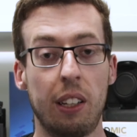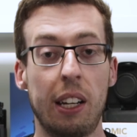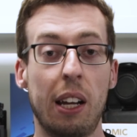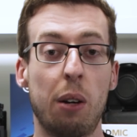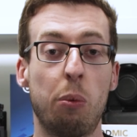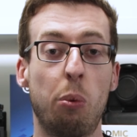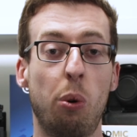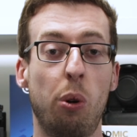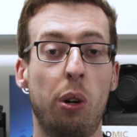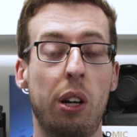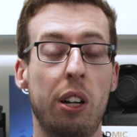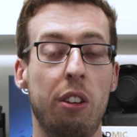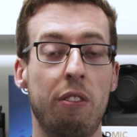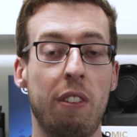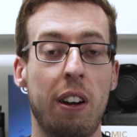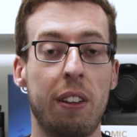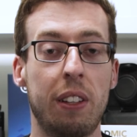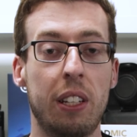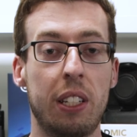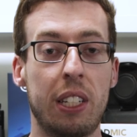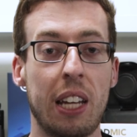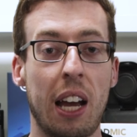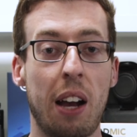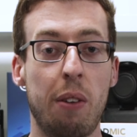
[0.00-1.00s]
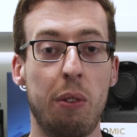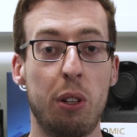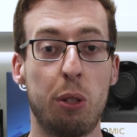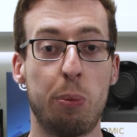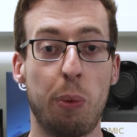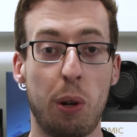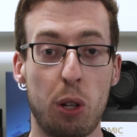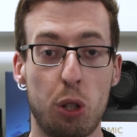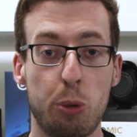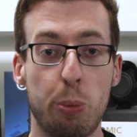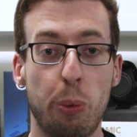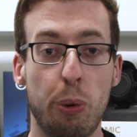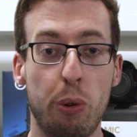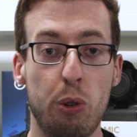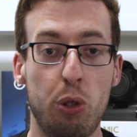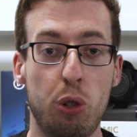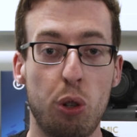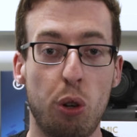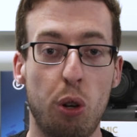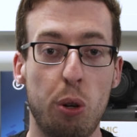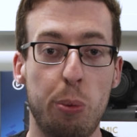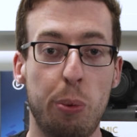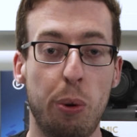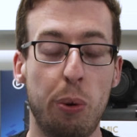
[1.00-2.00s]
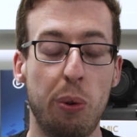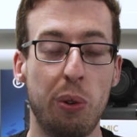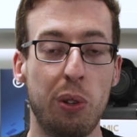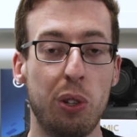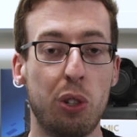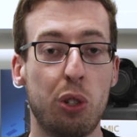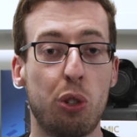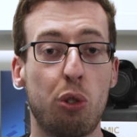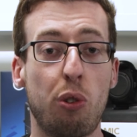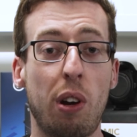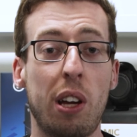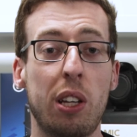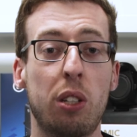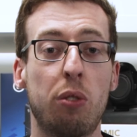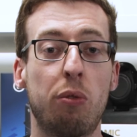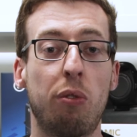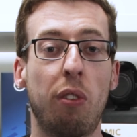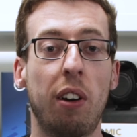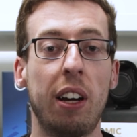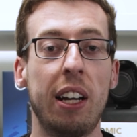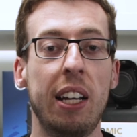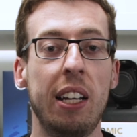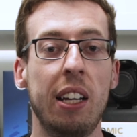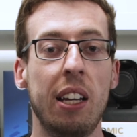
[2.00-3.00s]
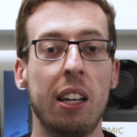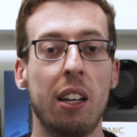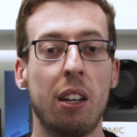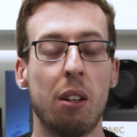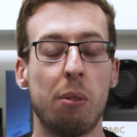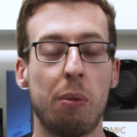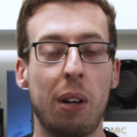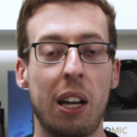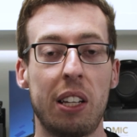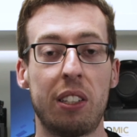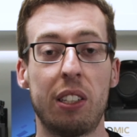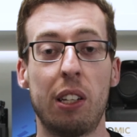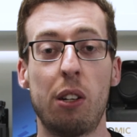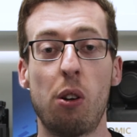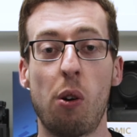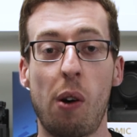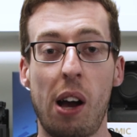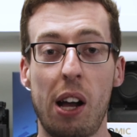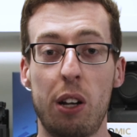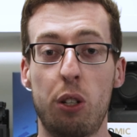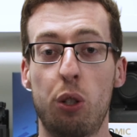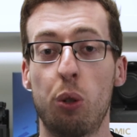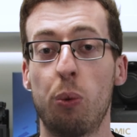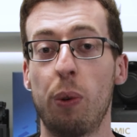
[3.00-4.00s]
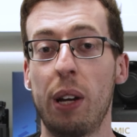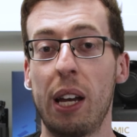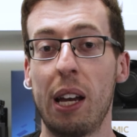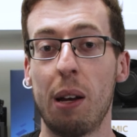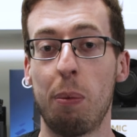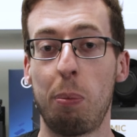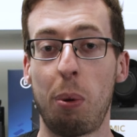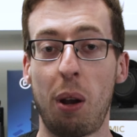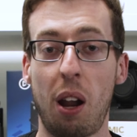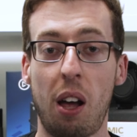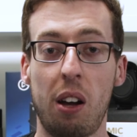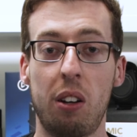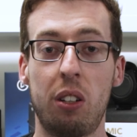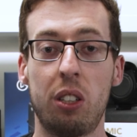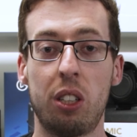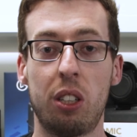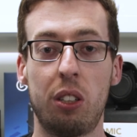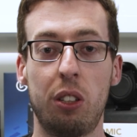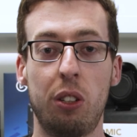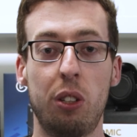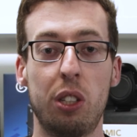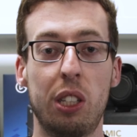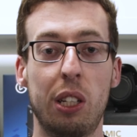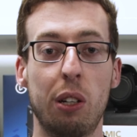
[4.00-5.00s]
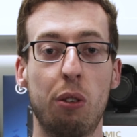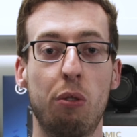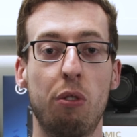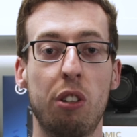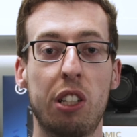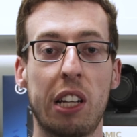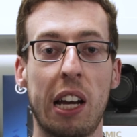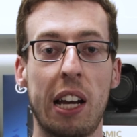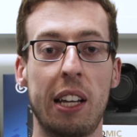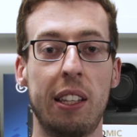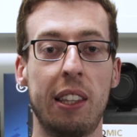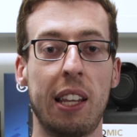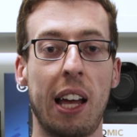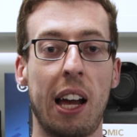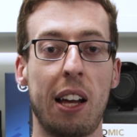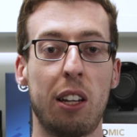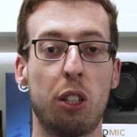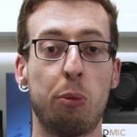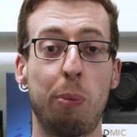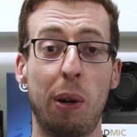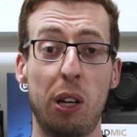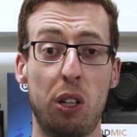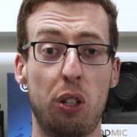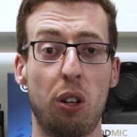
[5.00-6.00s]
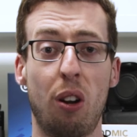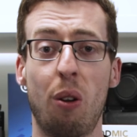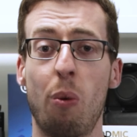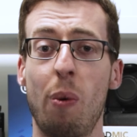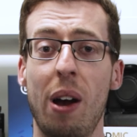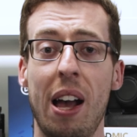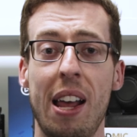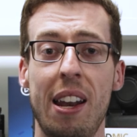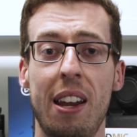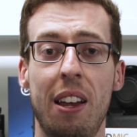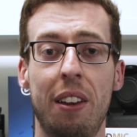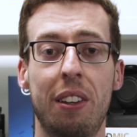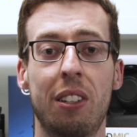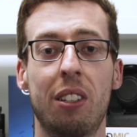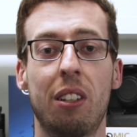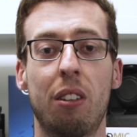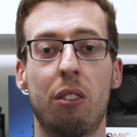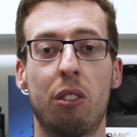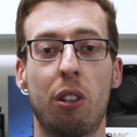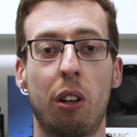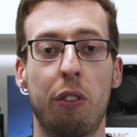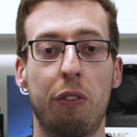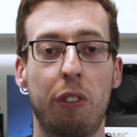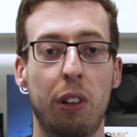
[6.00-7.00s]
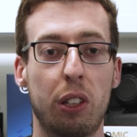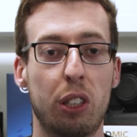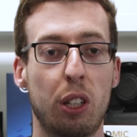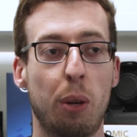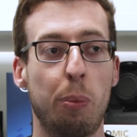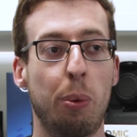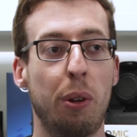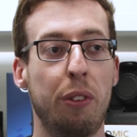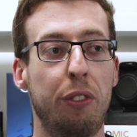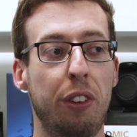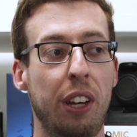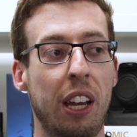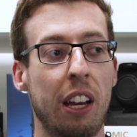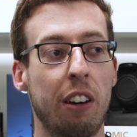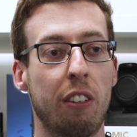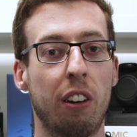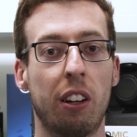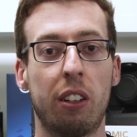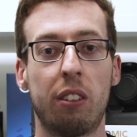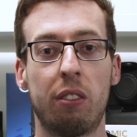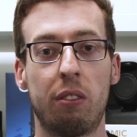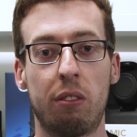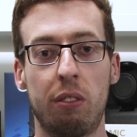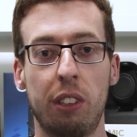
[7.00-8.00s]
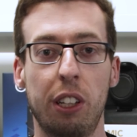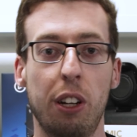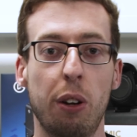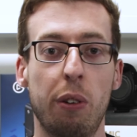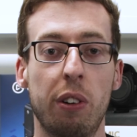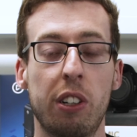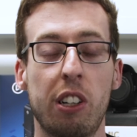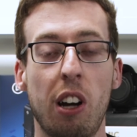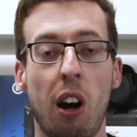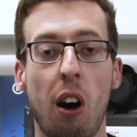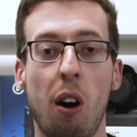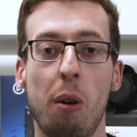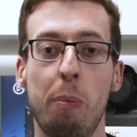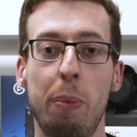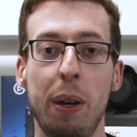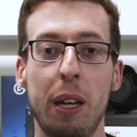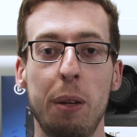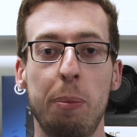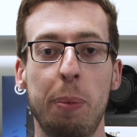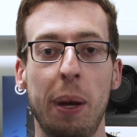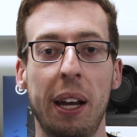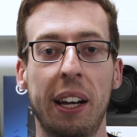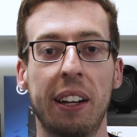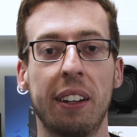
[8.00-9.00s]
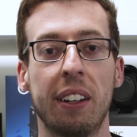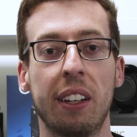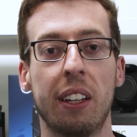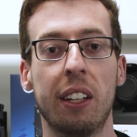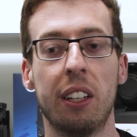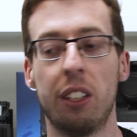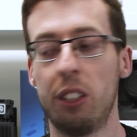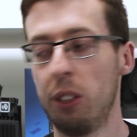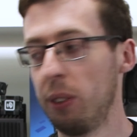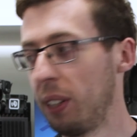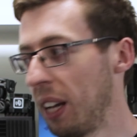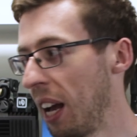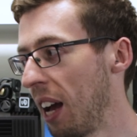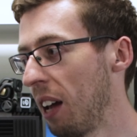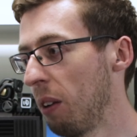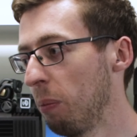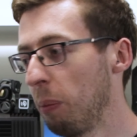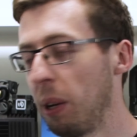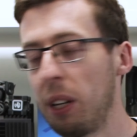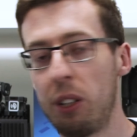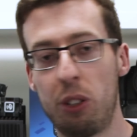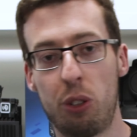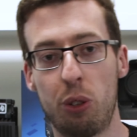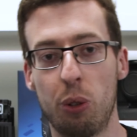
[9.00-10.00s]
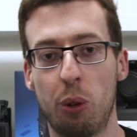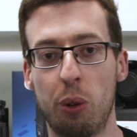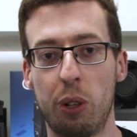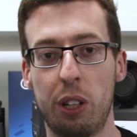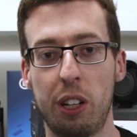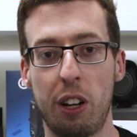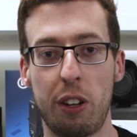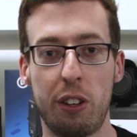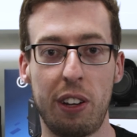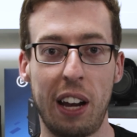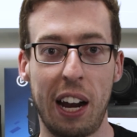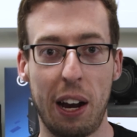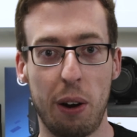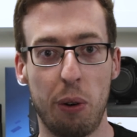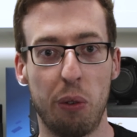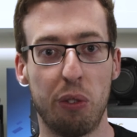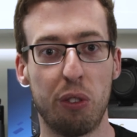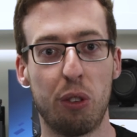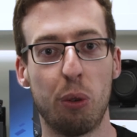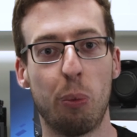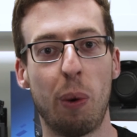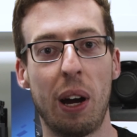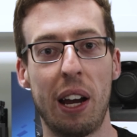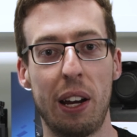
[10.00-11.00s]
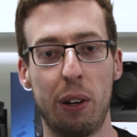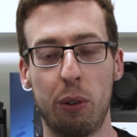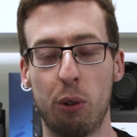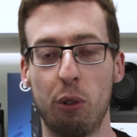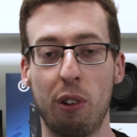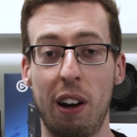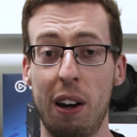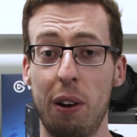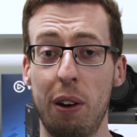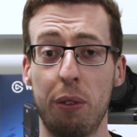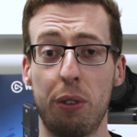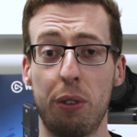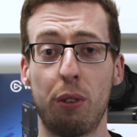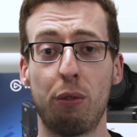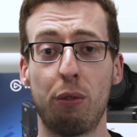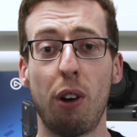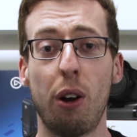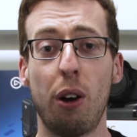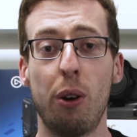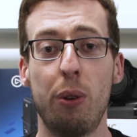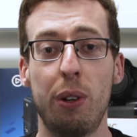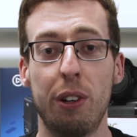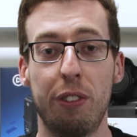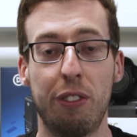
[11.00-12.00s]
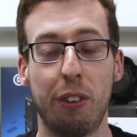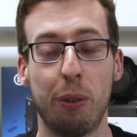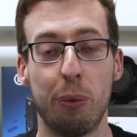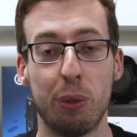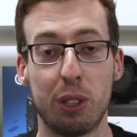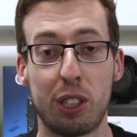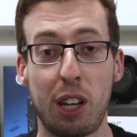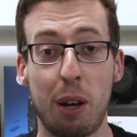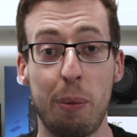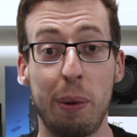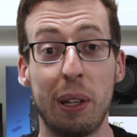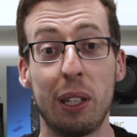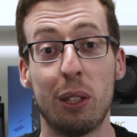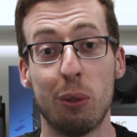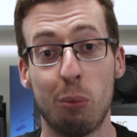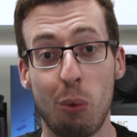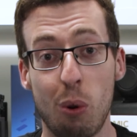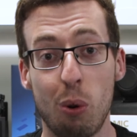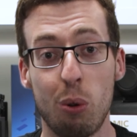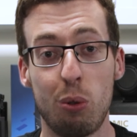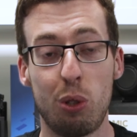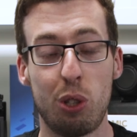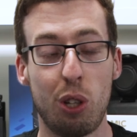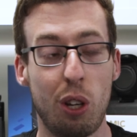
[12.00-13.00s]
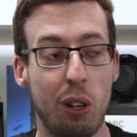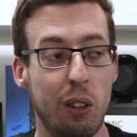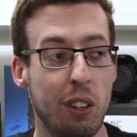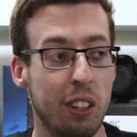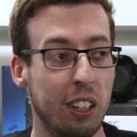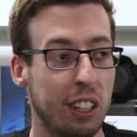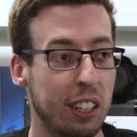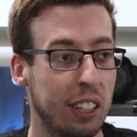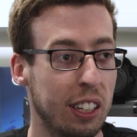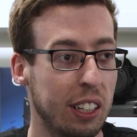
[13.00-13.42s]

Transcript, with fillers: Now walking around the town is much more enjoyable and stress-free as they're not actual earplugs, you still retain that spatial awareness. So for example, if you hear a, you know, a car beeping, you can make sure you know out of the way or out of the road if it was coming towards you.